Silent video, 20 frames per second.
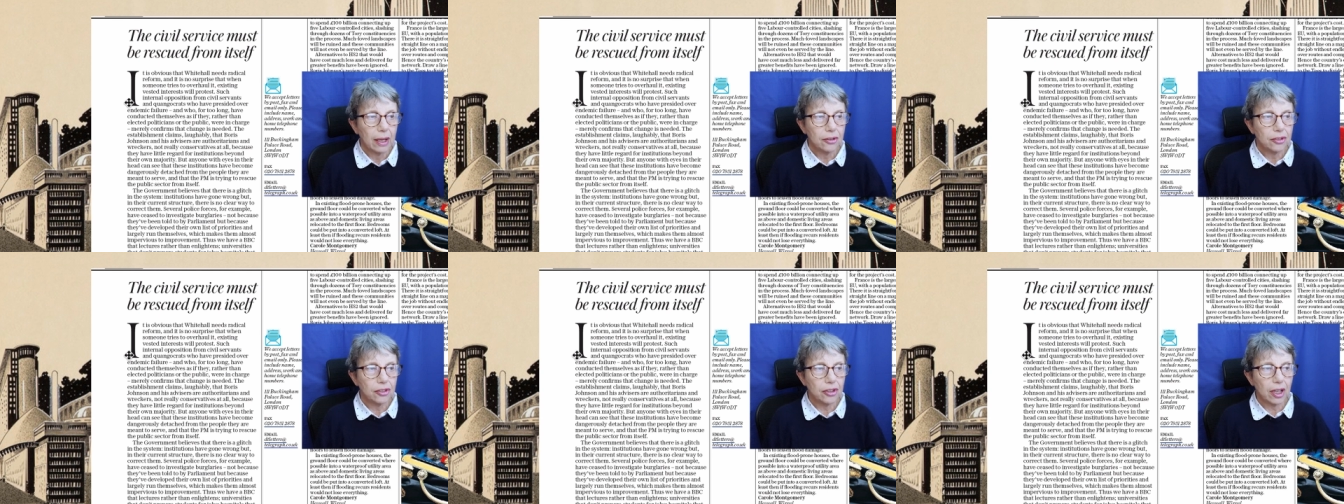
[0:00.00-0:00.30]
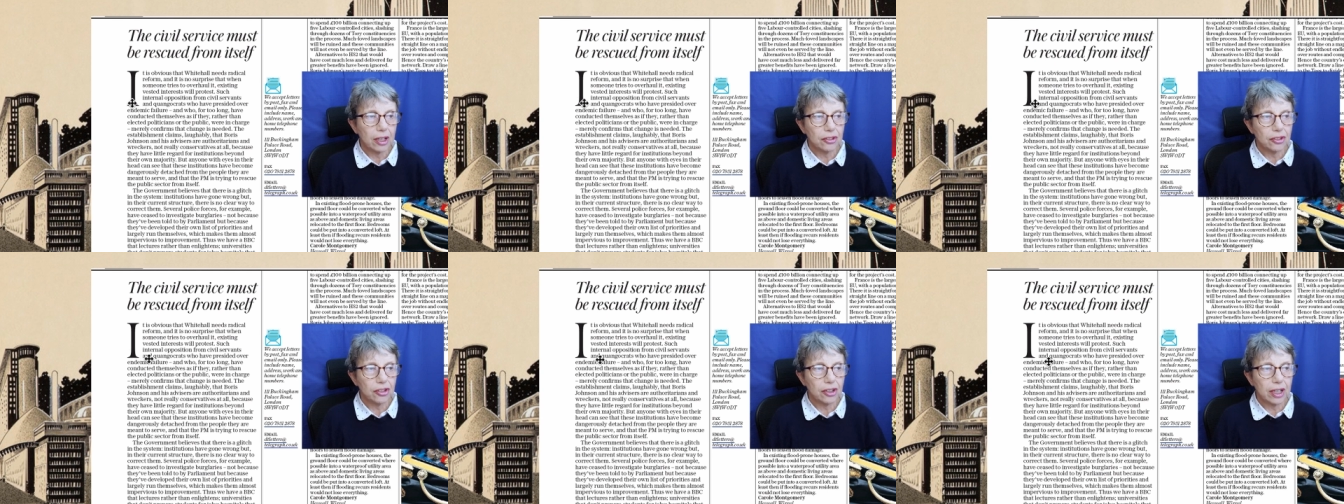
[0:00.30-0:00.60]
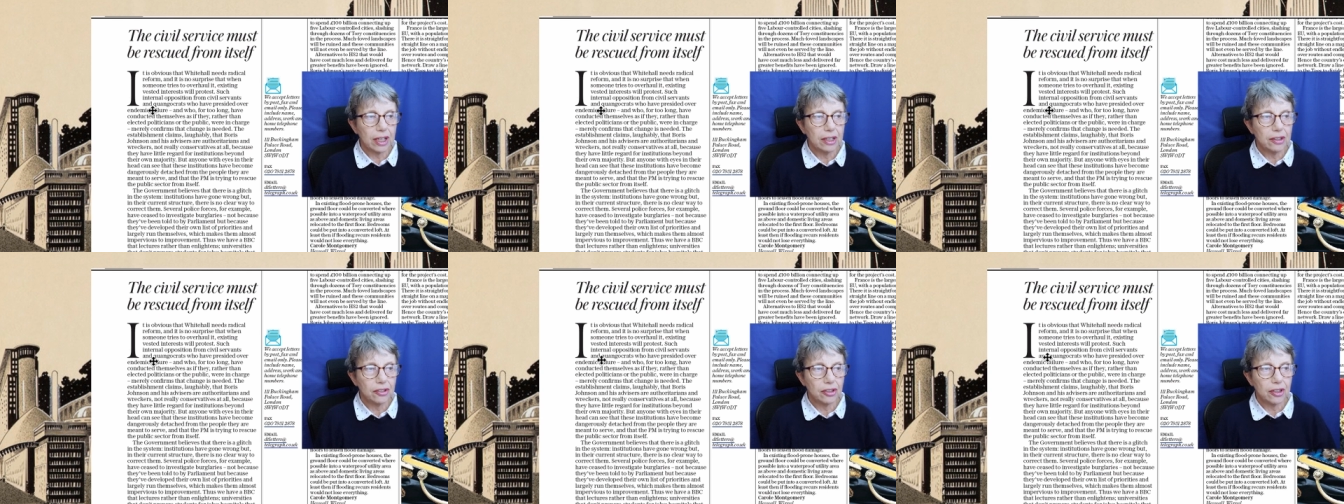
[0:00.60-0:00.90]
Such
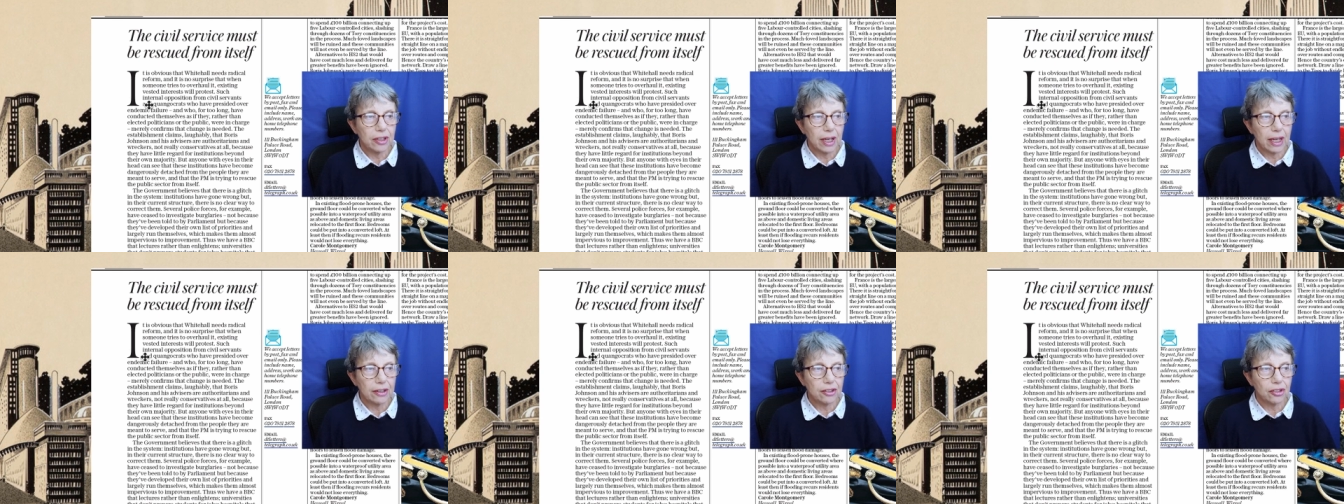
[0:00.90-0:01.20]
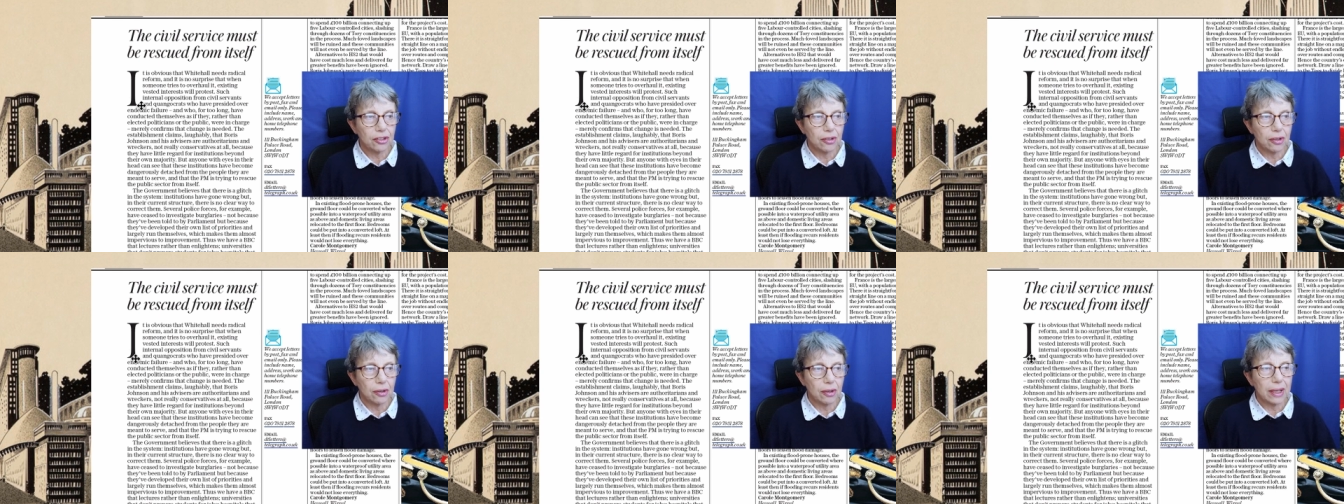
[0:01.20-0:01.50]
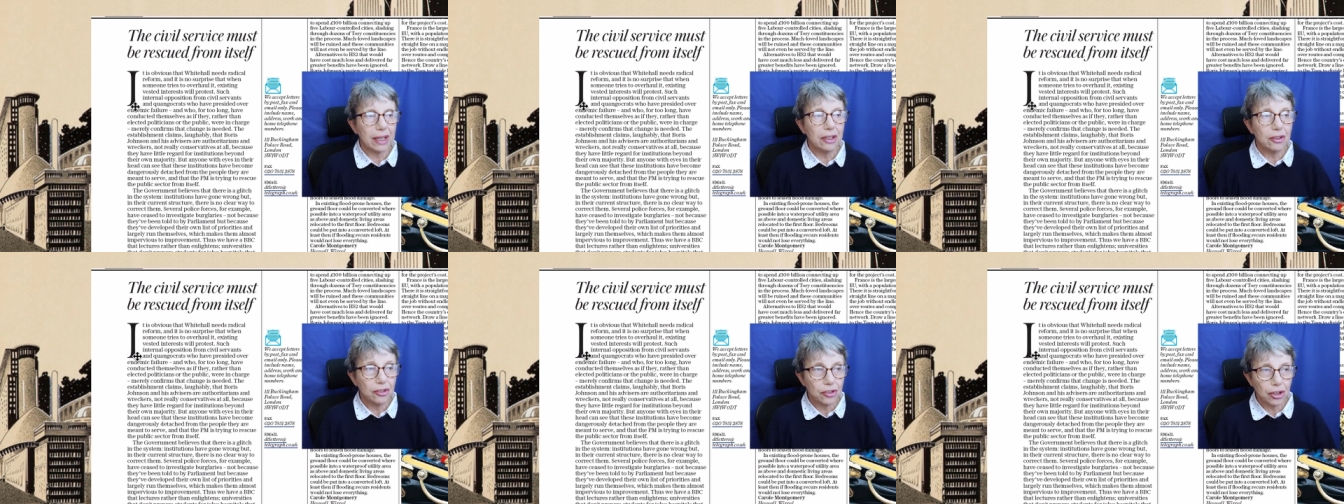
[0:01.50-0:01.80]
international,
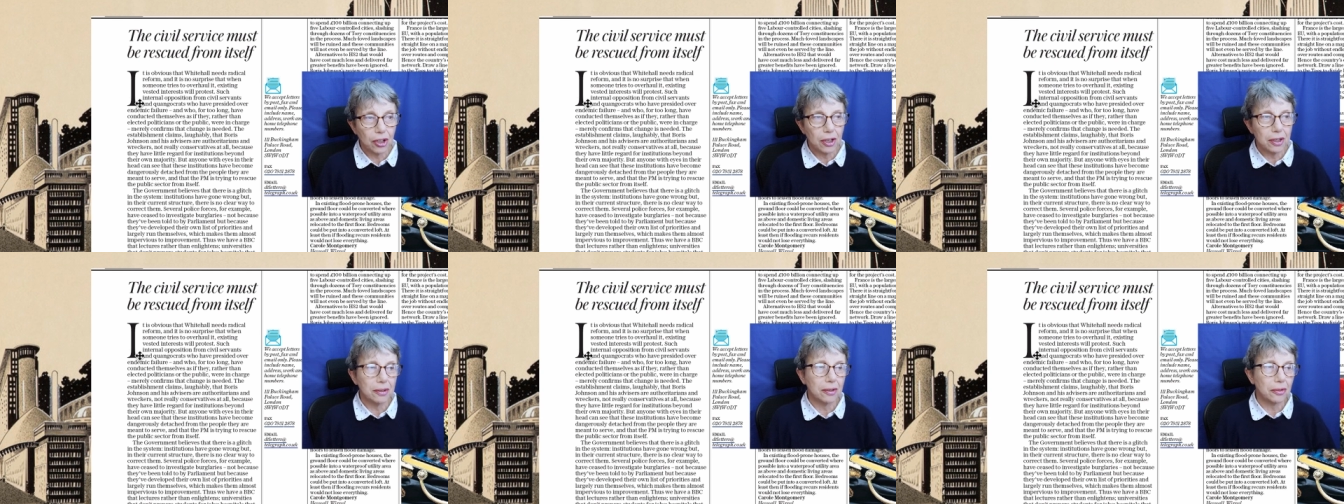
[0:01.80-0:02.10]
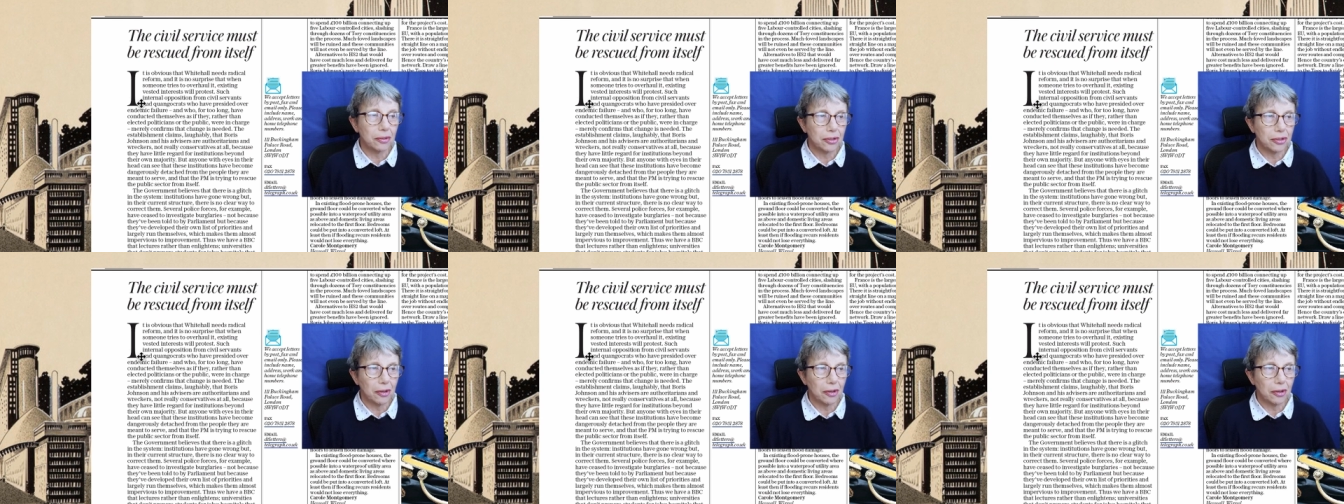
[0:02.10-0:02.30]
internal,